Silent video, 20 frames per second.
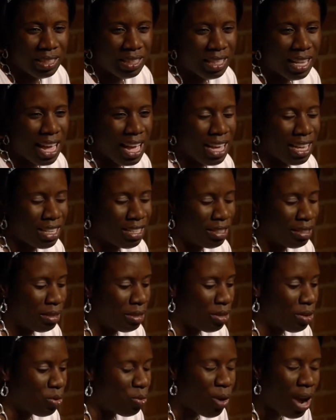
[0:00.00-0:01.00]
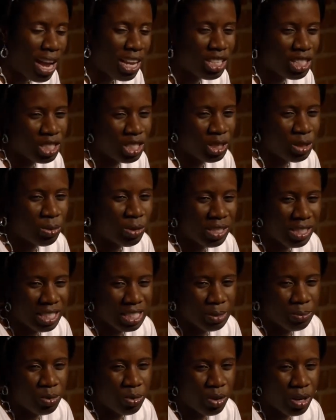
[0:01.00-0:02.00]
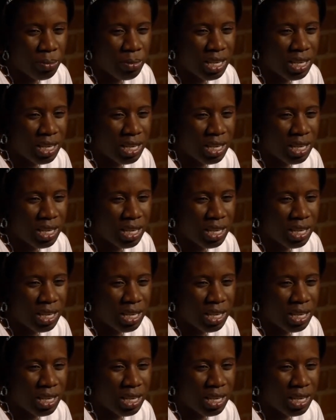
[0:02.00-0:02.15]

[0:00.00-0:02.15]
like, why is she doing this poem?